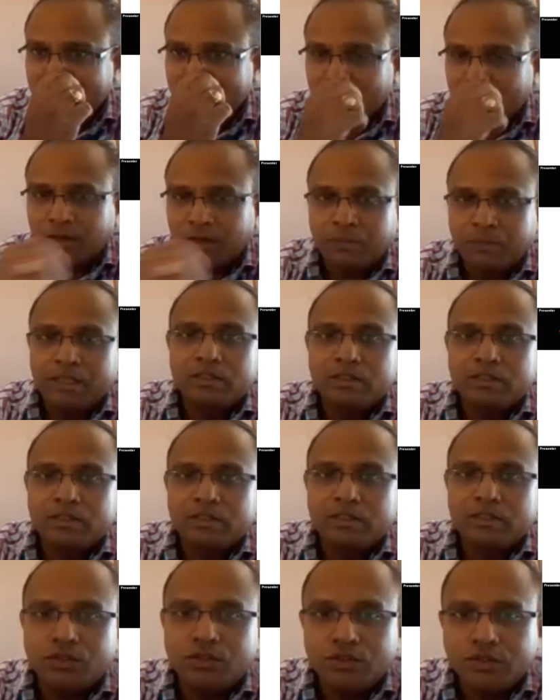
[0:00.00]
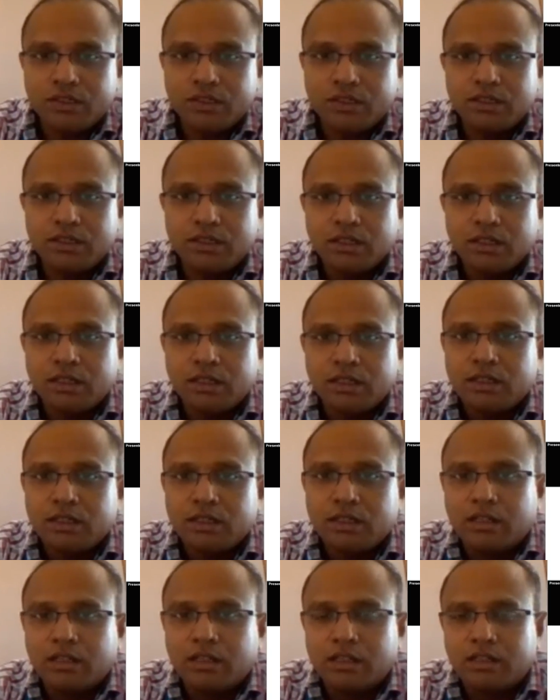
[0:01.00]
So couplings used
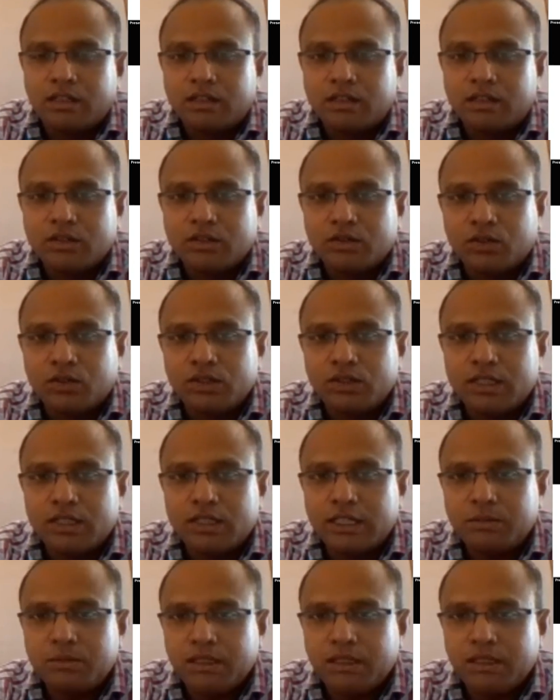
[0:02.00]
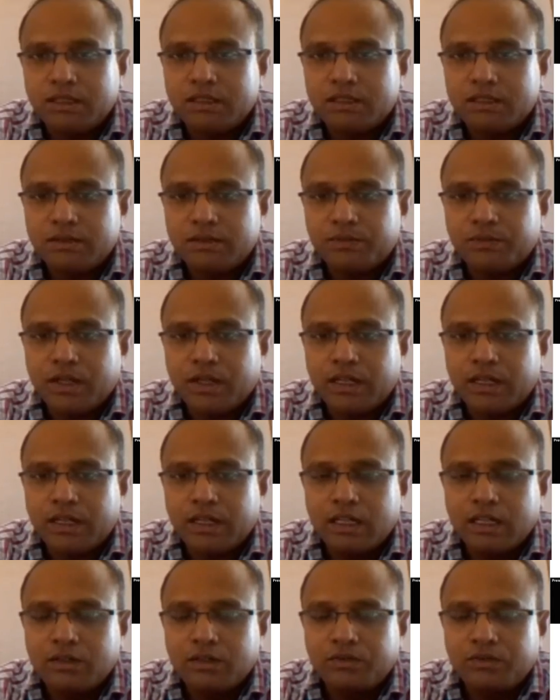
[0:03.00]
coincident mesh, and
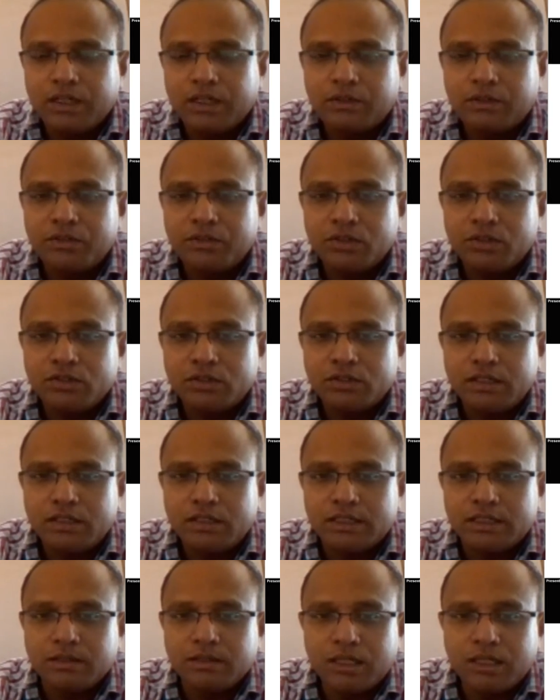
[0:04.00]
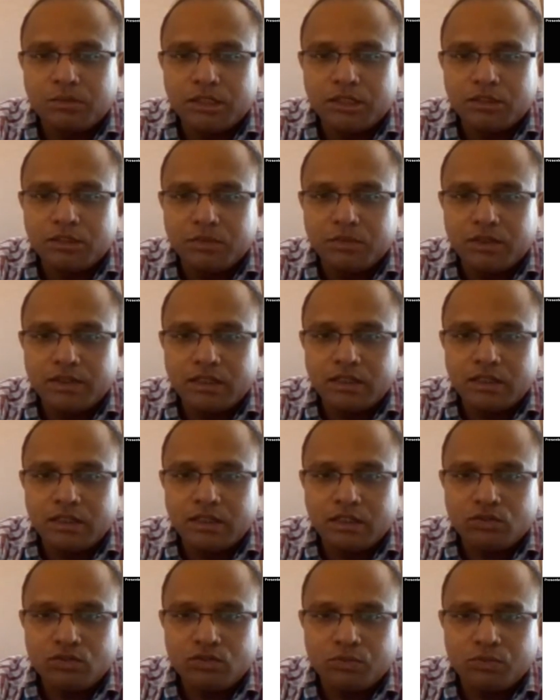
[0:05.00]
here we have used dissimilar mesh between
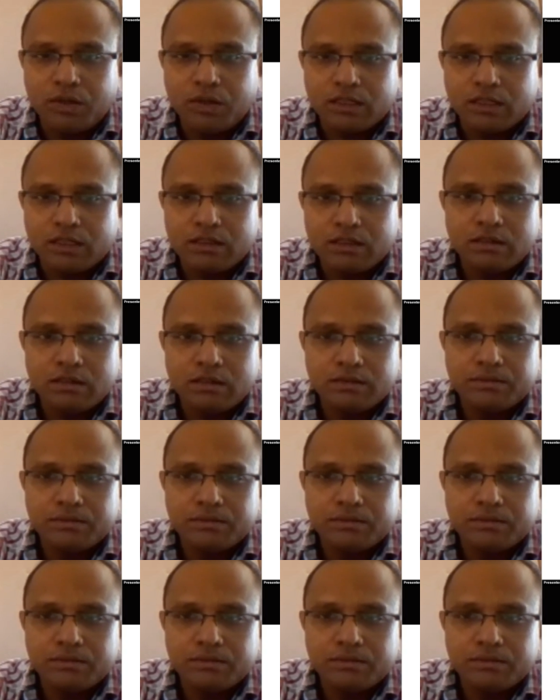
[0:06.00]
these two parts.